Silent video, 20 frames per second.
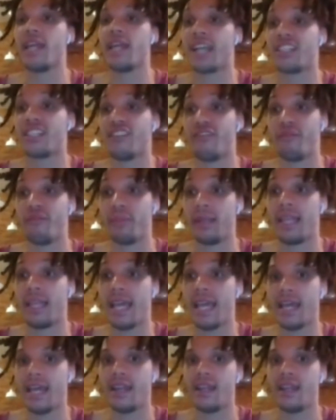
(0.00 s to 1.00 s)
active
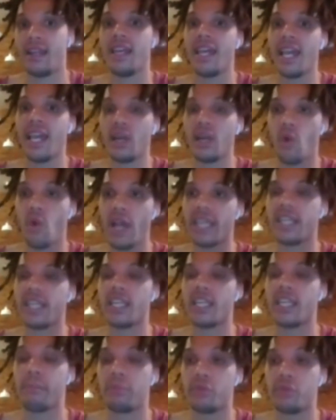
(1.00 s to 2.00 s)
plan, and white
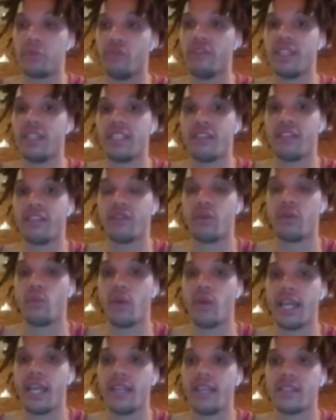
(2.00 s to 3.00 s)
can improve in different
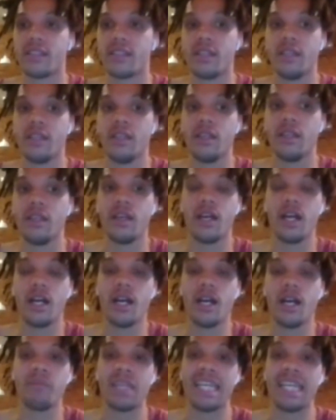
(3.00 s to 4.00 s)
ways.
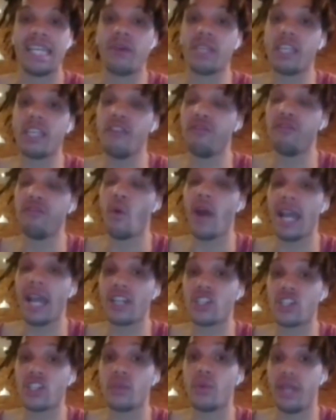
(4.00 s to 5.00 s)
Now e4
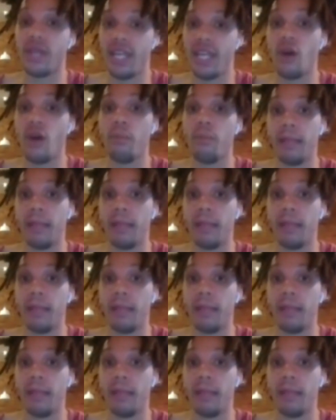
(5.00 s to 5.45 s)
actually would help